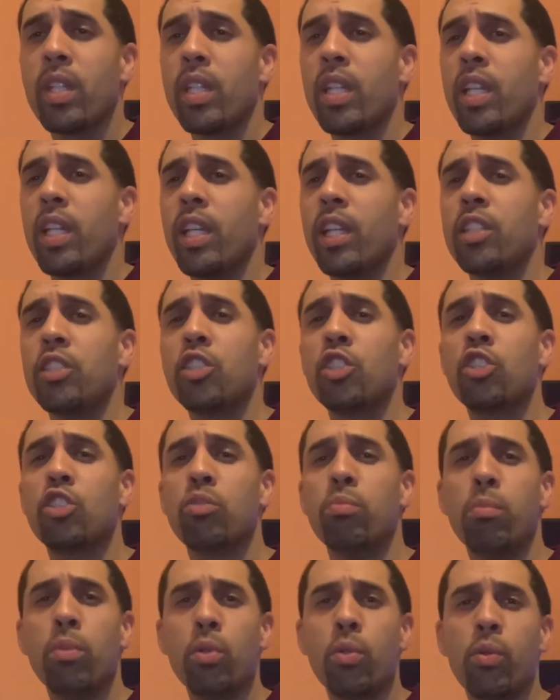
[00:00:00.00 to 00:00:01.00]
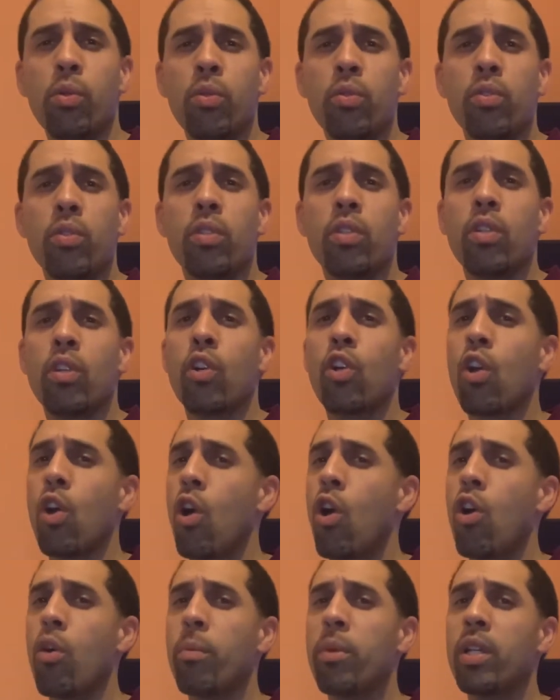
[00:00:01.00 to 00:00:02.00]
It's smooth,
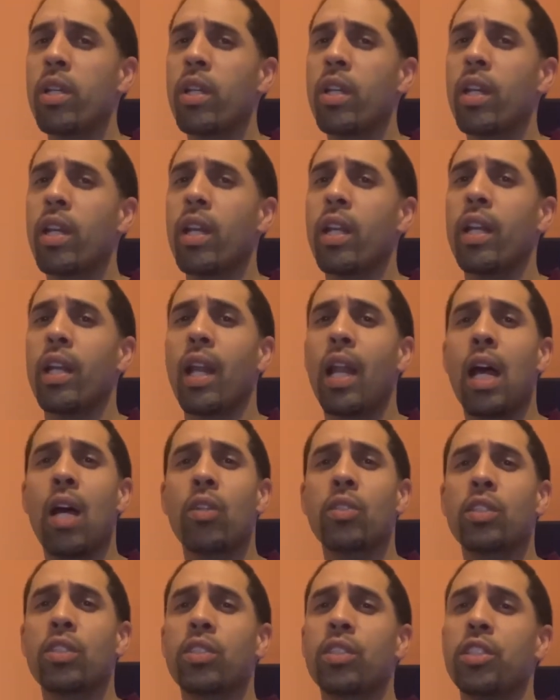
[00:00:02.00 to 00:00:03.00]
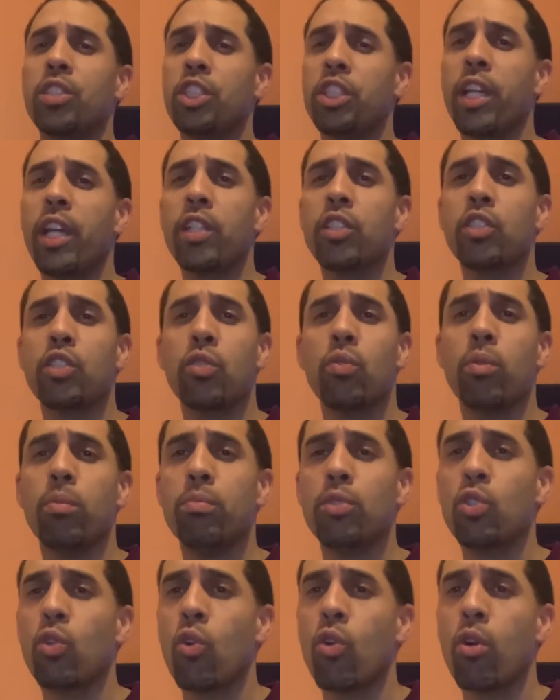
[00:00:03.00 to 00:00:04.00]
calming, and allows us a chance to
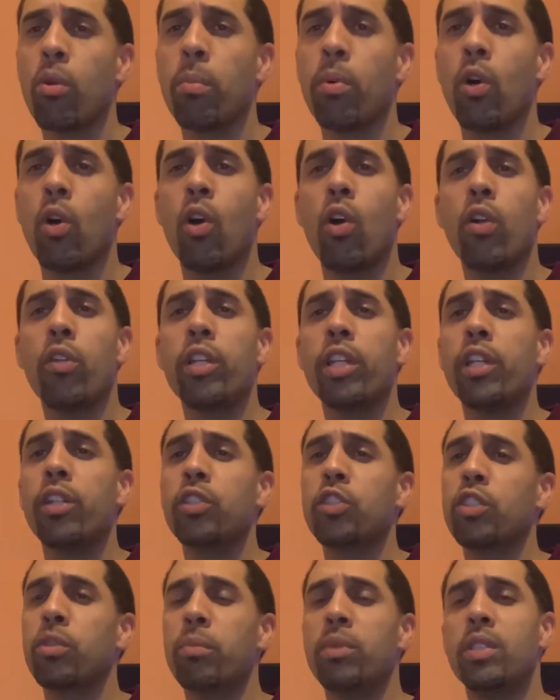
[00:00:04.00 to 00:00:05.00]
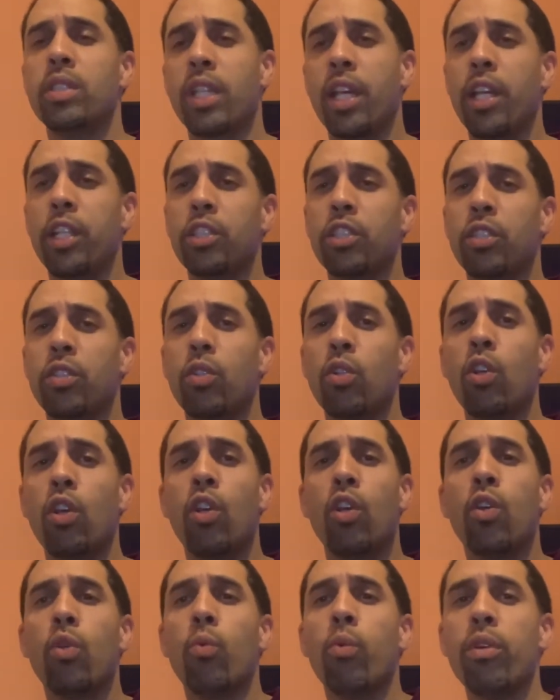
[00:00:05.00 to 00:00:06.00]
absorb all the instrumentation
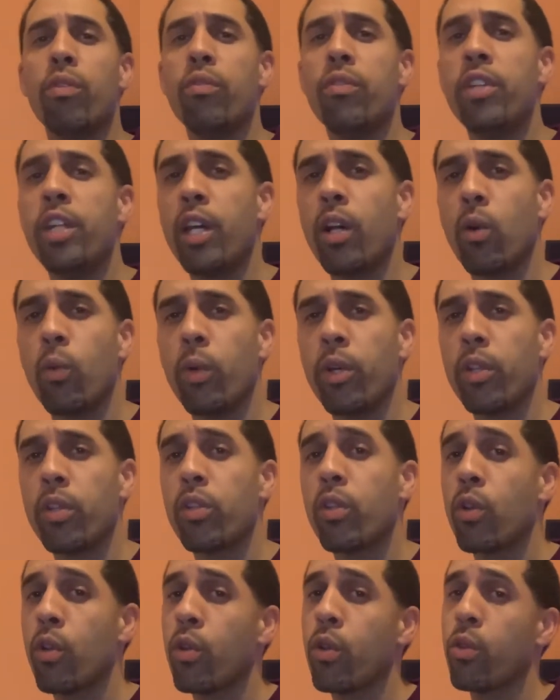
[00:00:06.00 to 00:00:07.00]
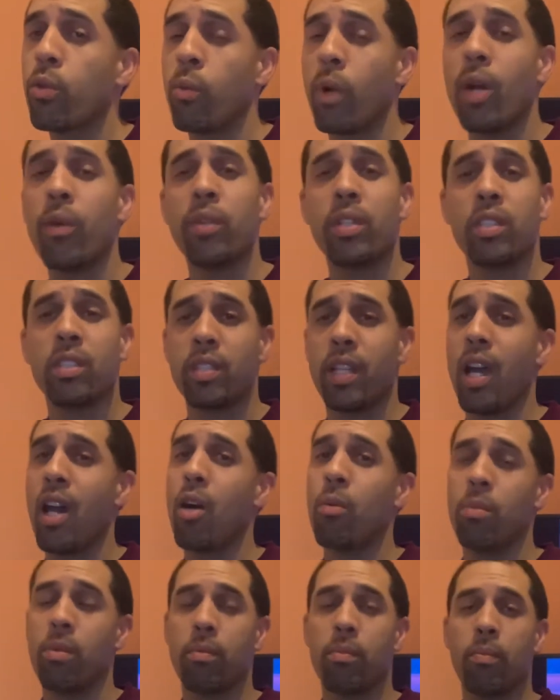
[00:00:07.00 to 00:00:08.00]
we've dealt with throughout this album.